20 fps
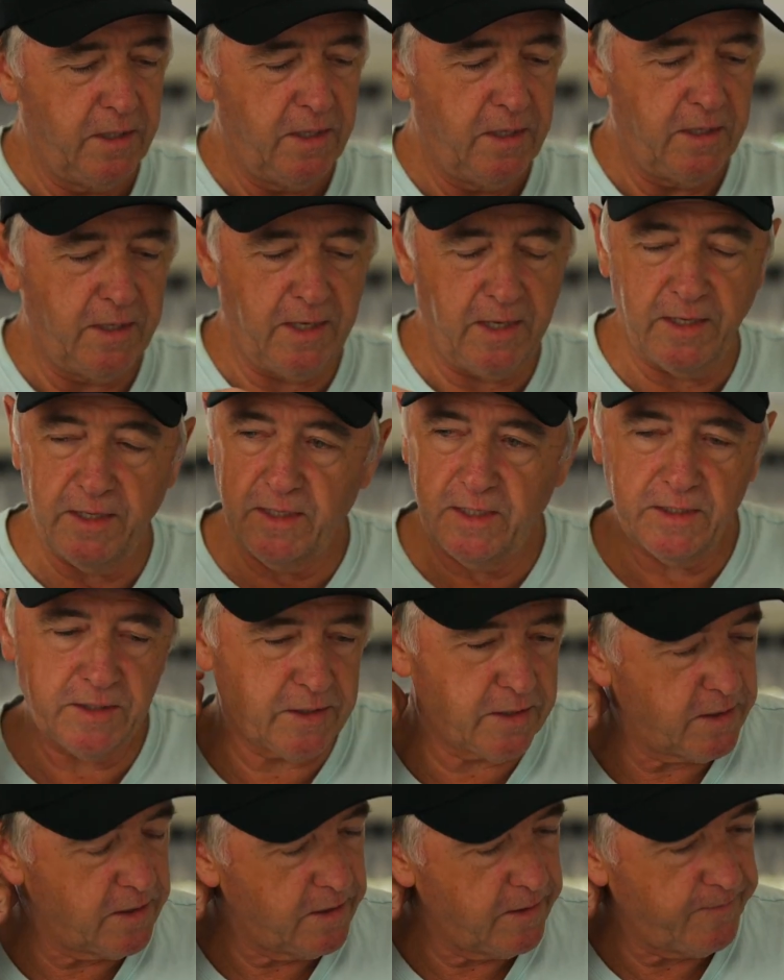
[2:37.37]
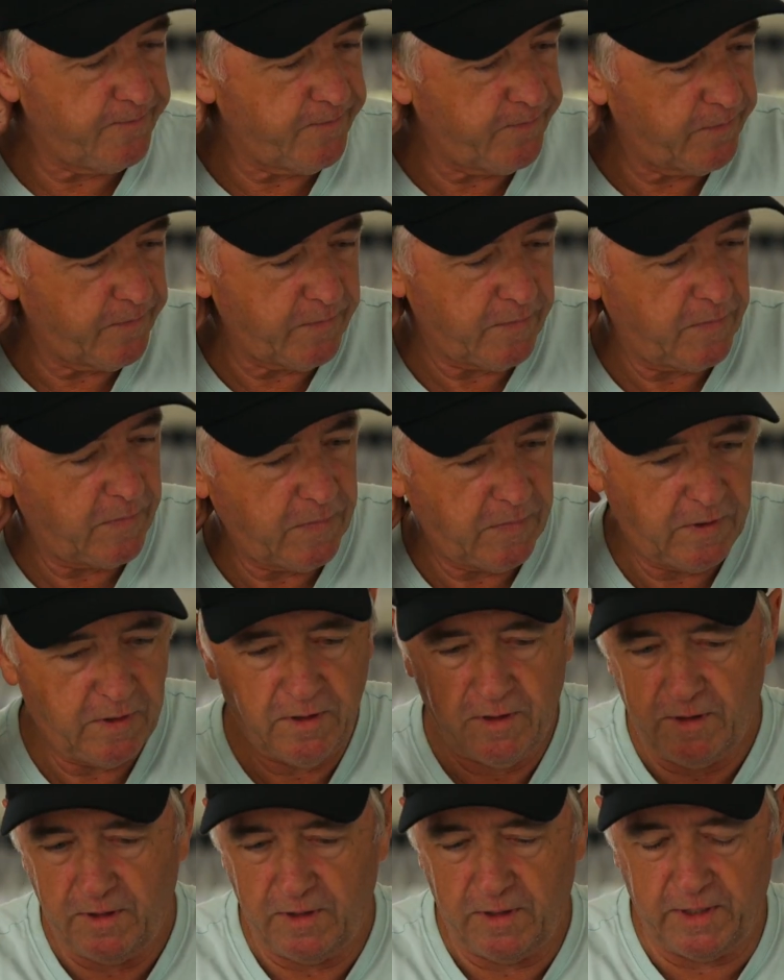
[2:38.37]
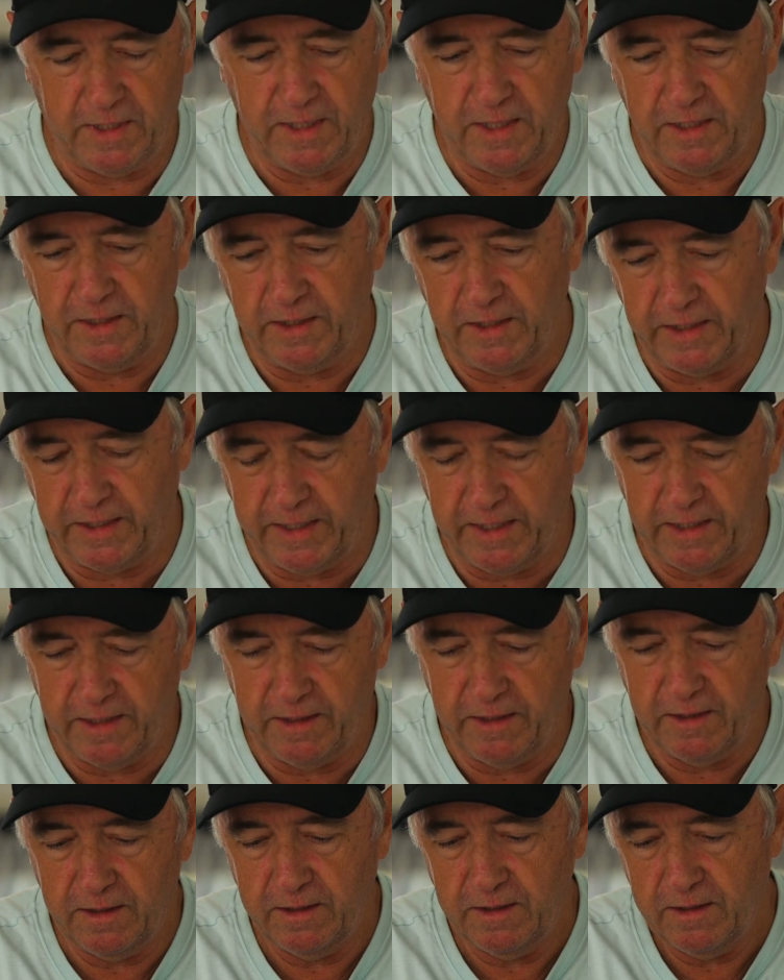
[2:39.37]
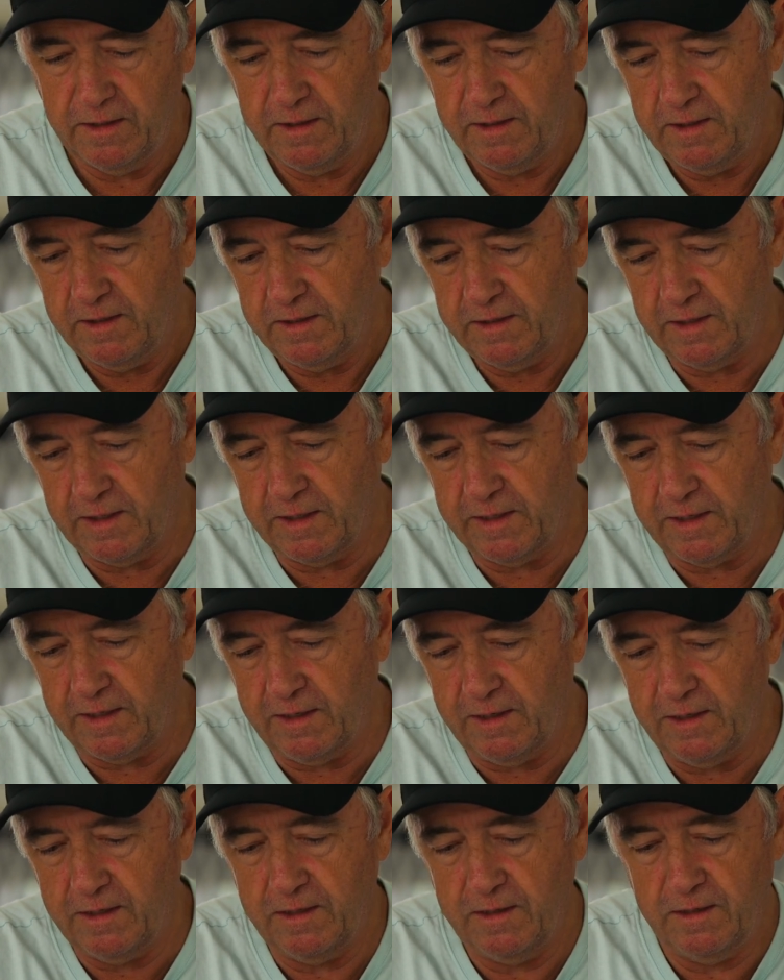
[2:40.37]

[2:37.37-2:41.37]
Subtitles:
Now, in this kit you get the little